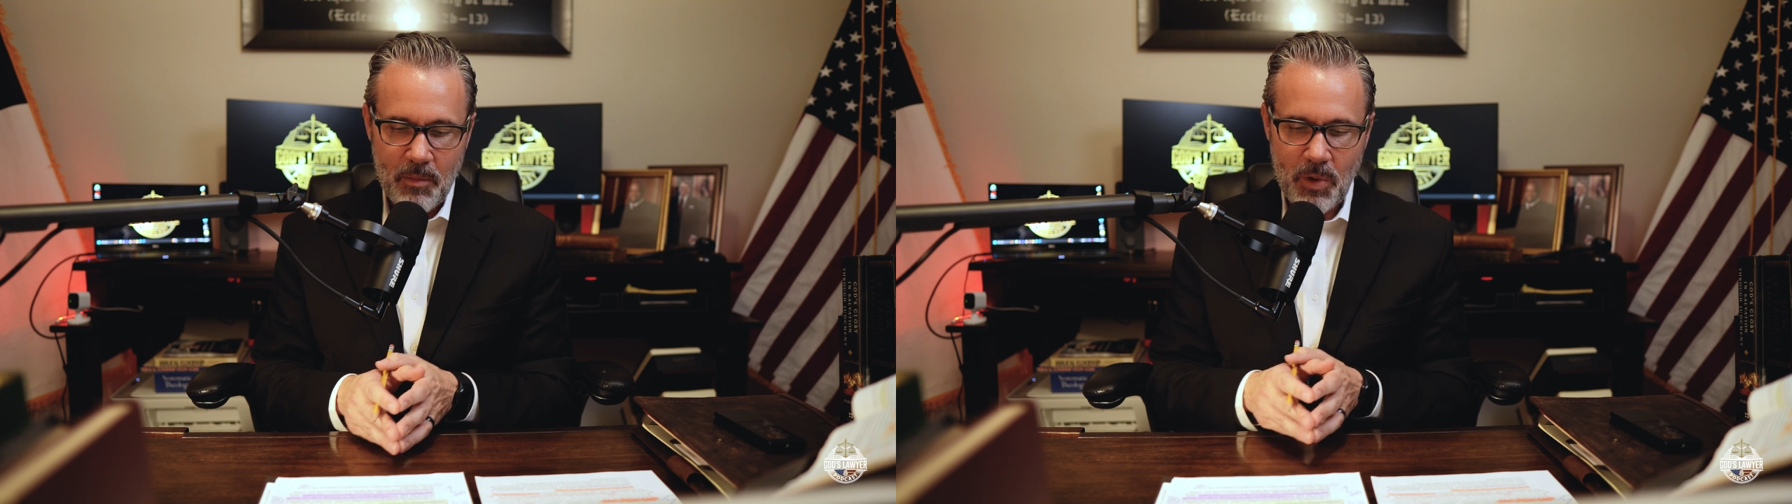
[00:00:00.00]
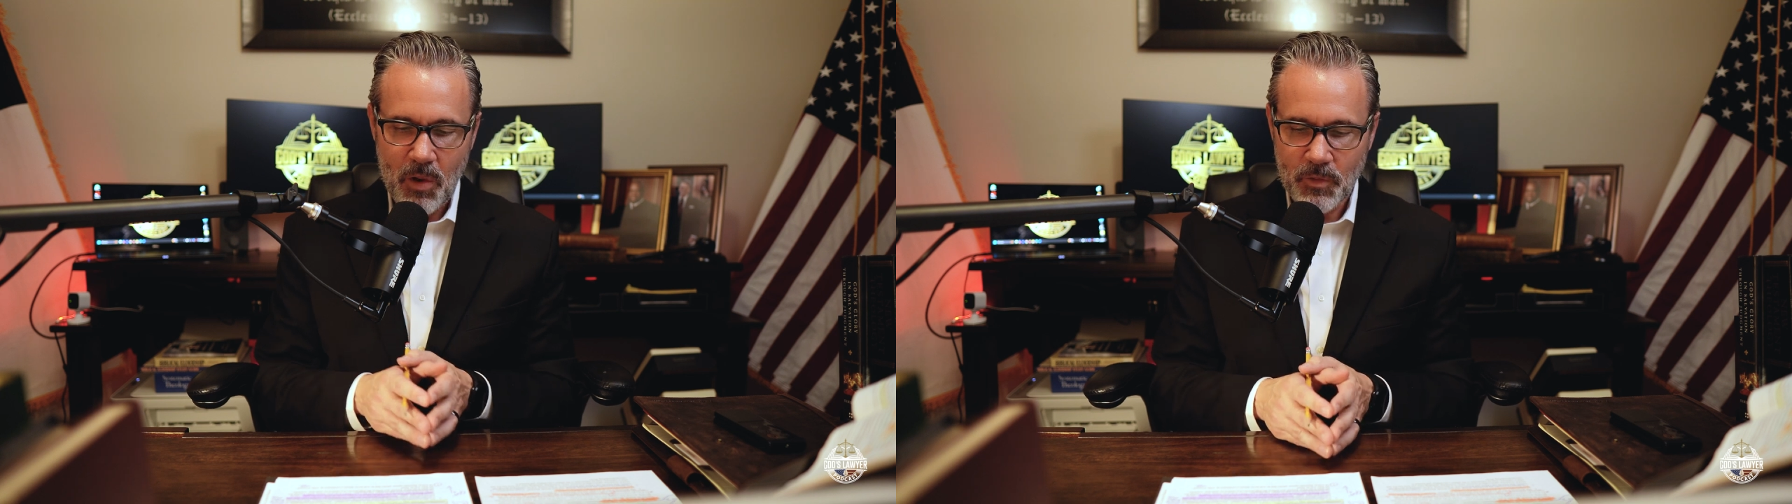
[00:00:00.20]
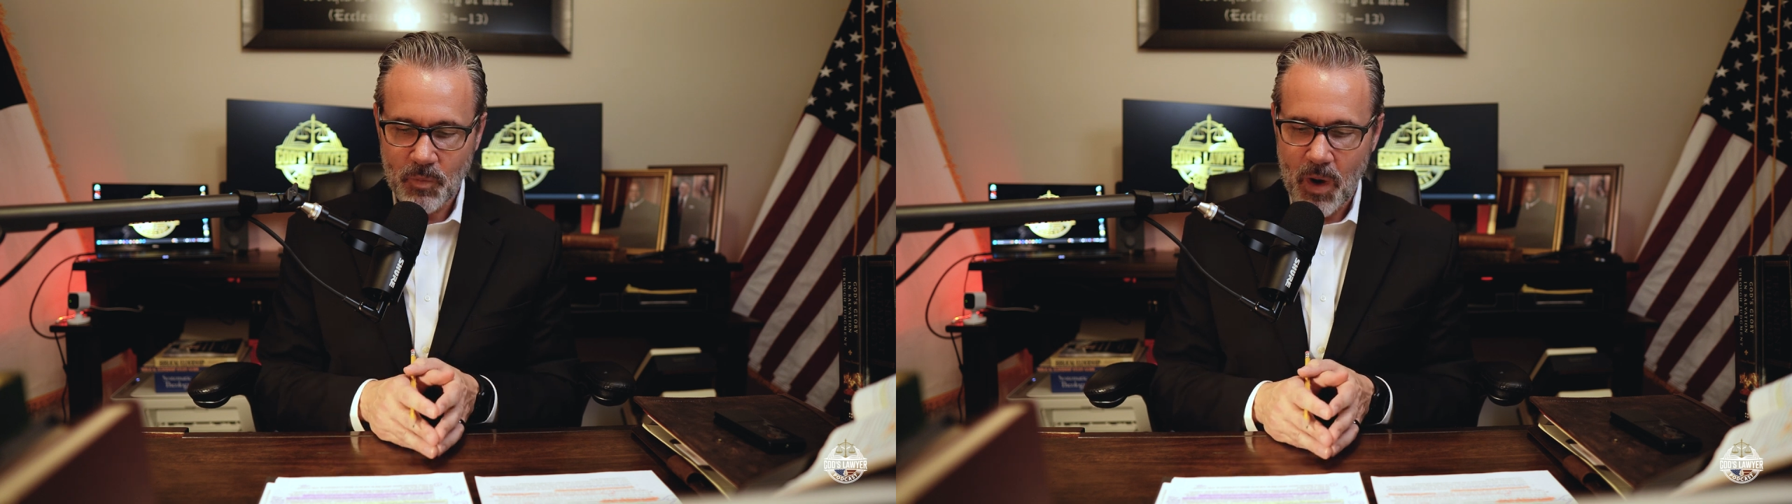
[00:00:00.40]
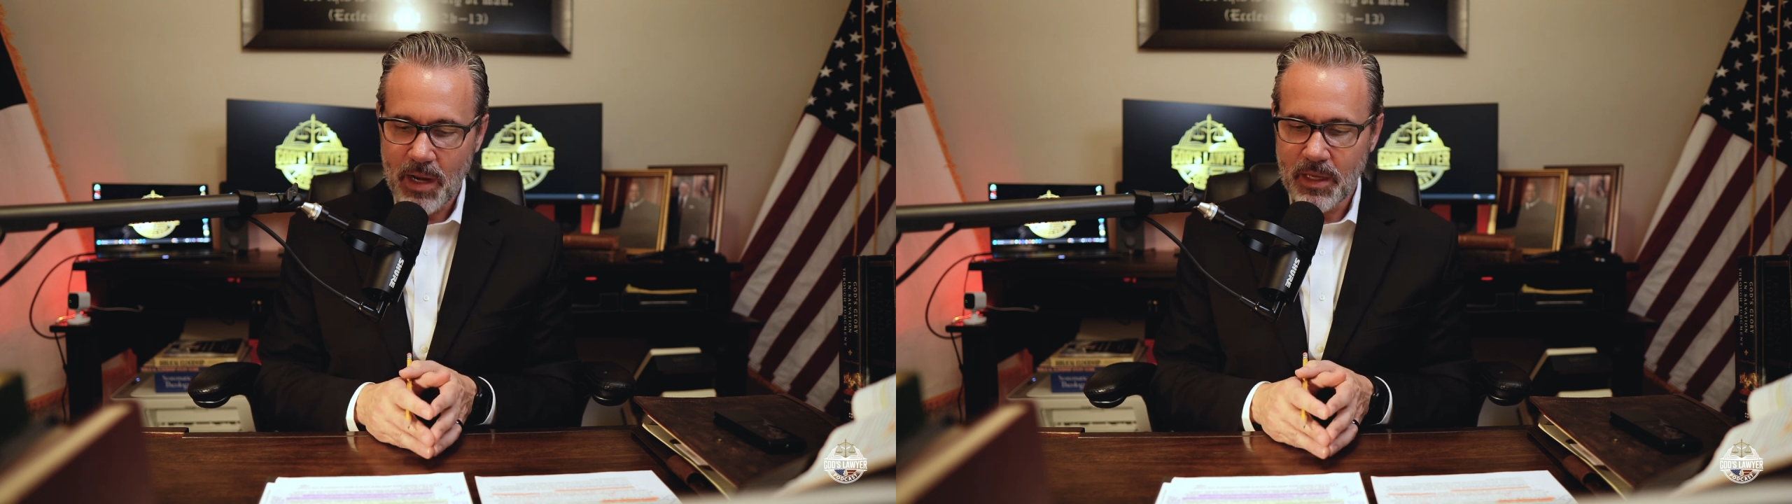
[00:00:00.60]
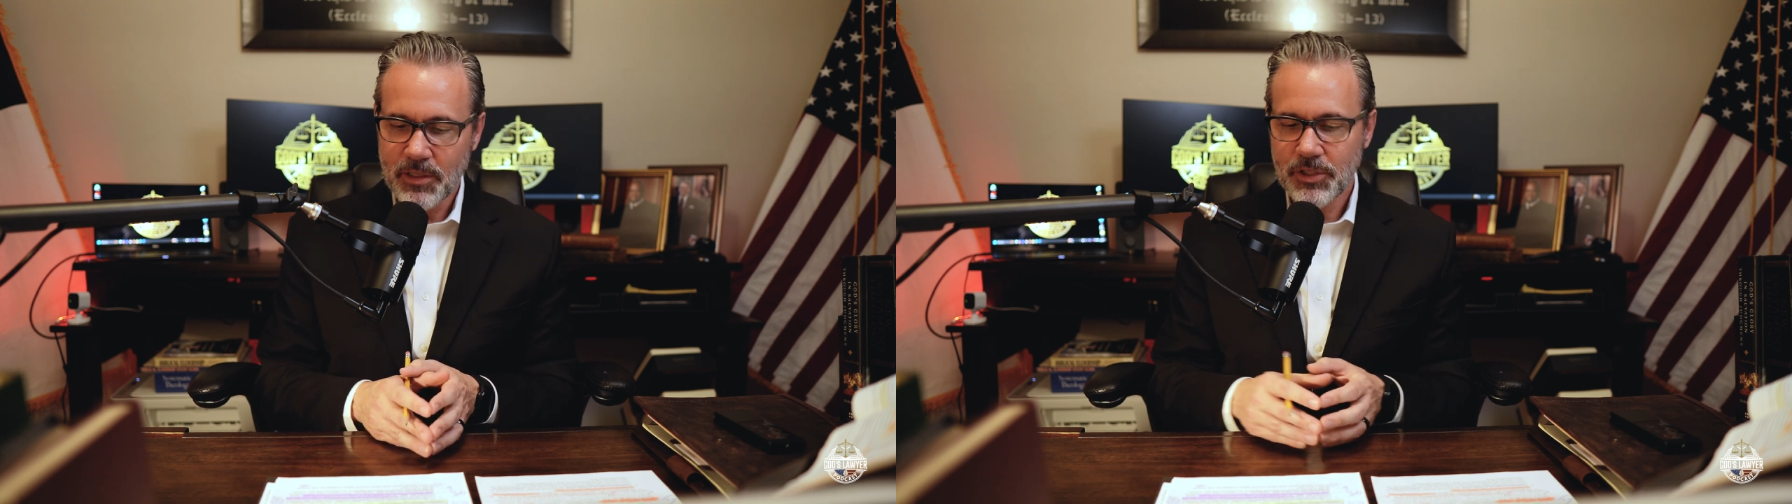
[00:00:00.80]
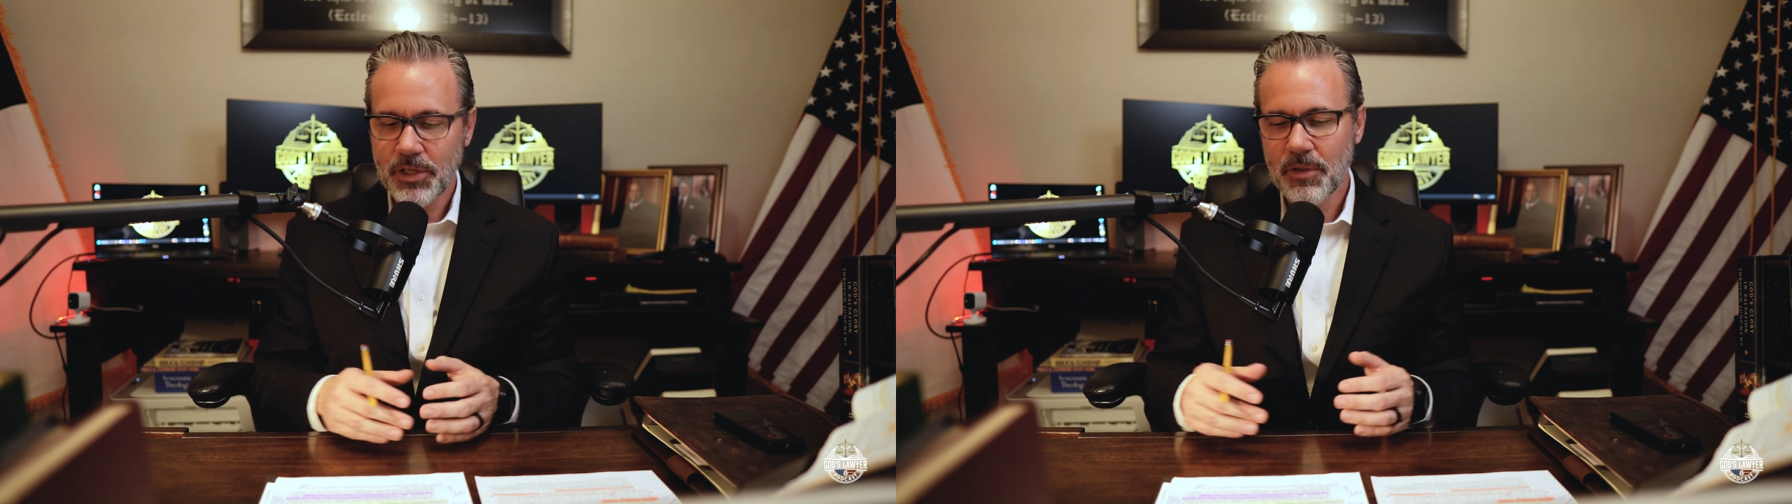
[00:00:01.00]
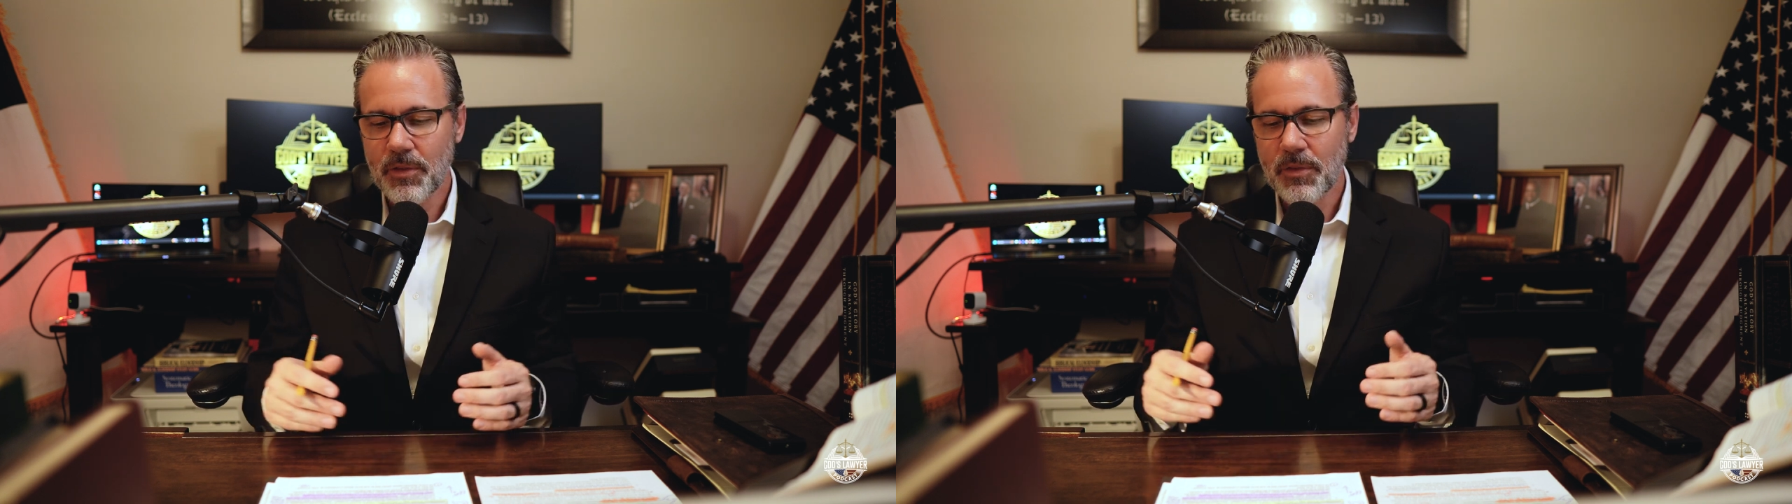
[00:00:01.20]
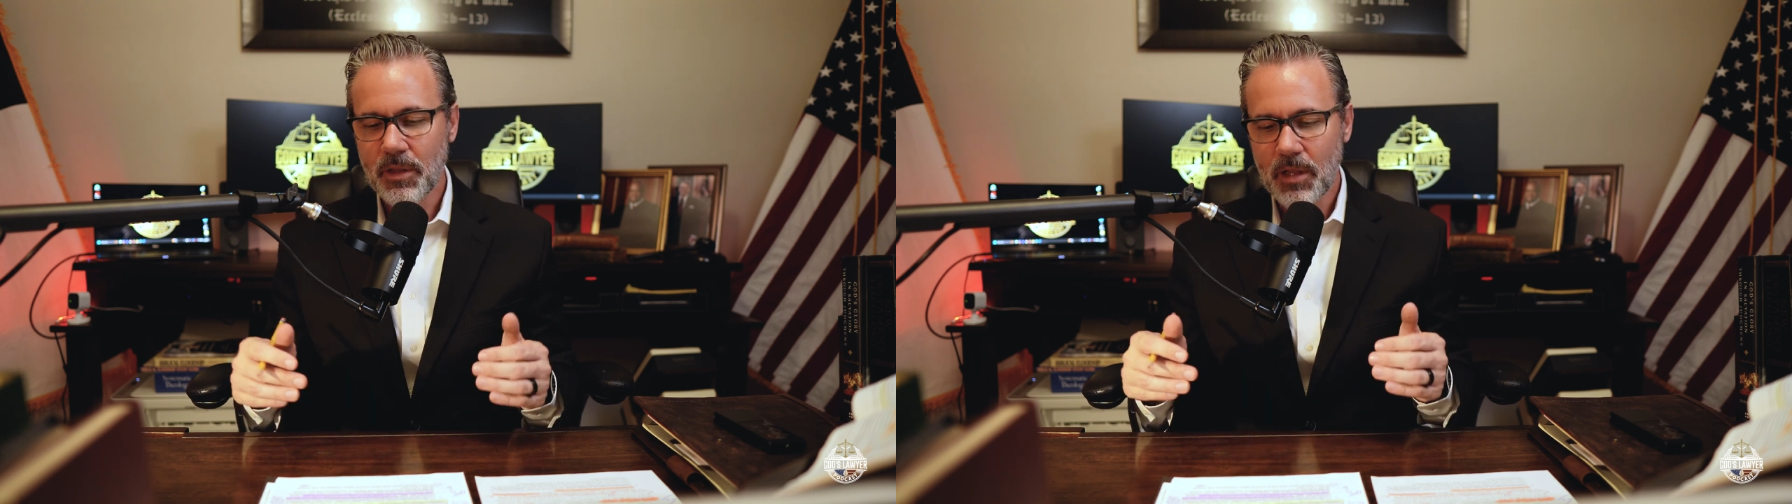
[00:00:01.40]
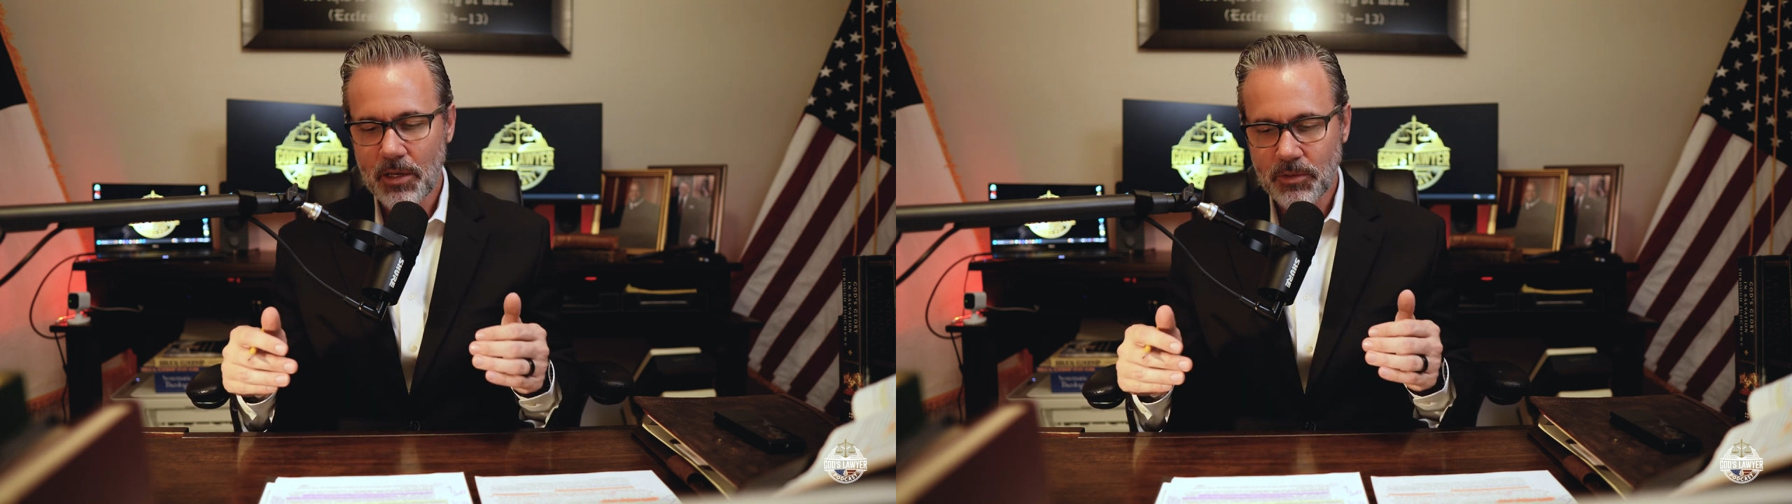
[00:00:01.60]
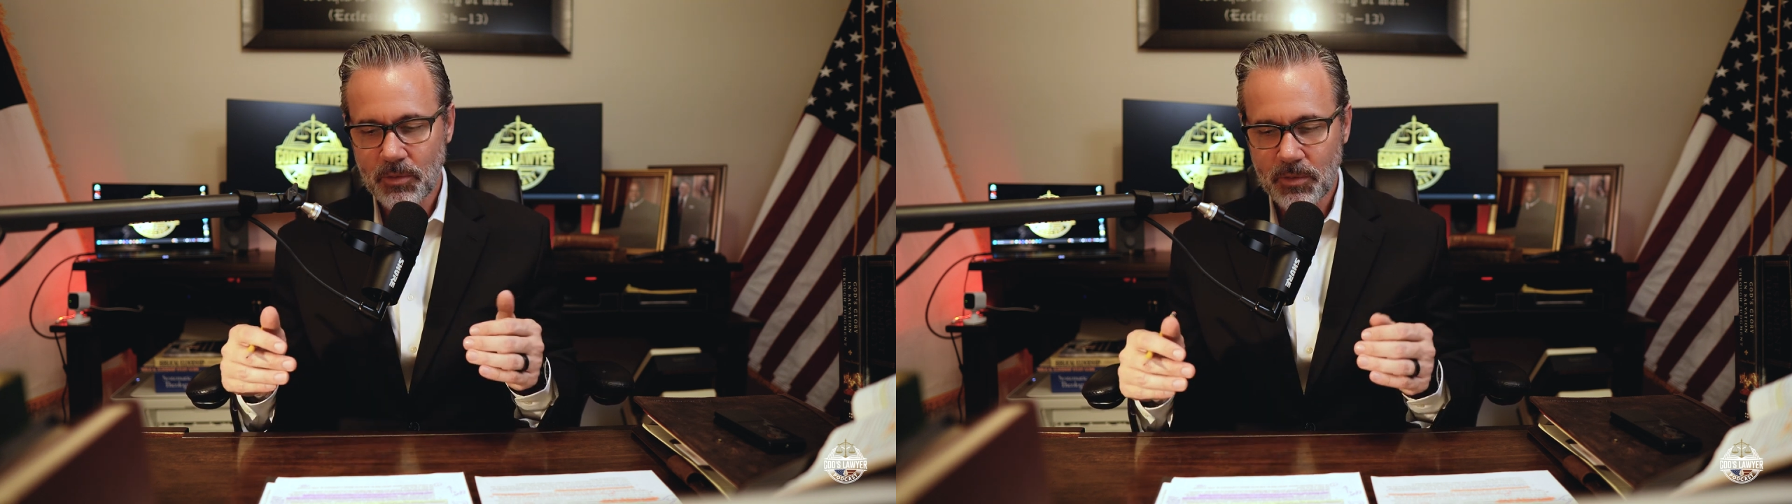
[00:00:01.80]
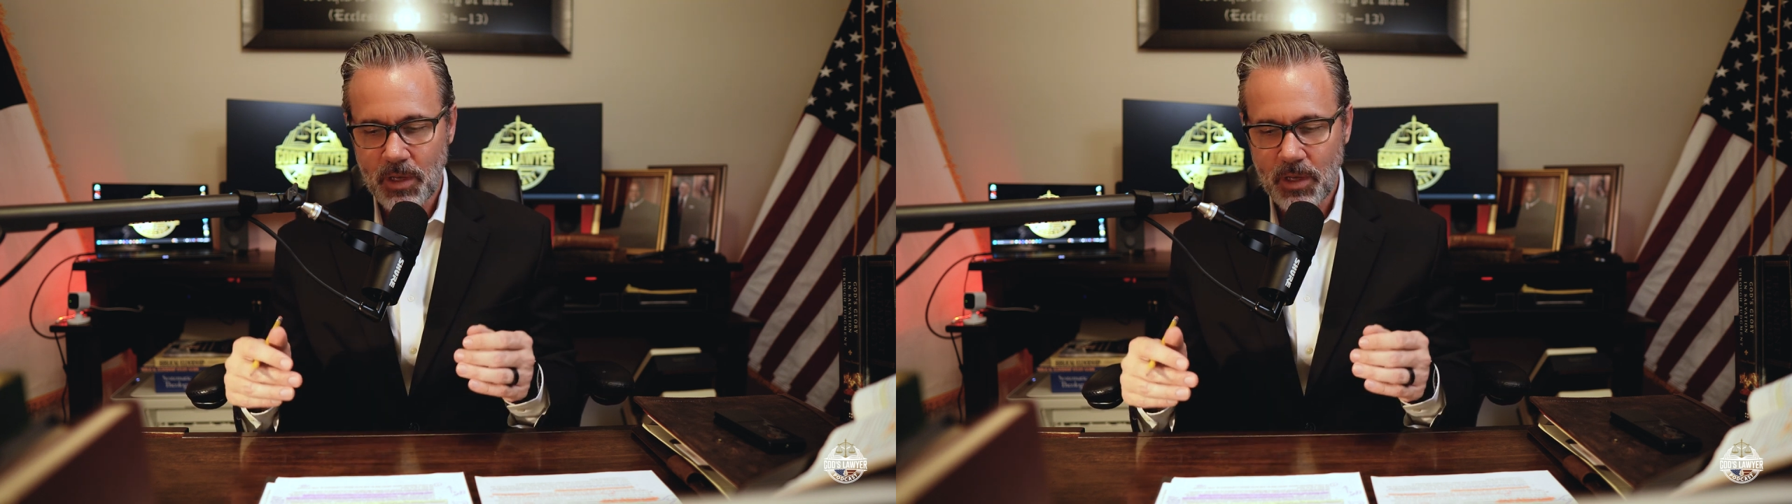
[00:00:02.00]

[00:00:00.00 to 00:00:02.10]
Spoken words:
Paul's writings share the theological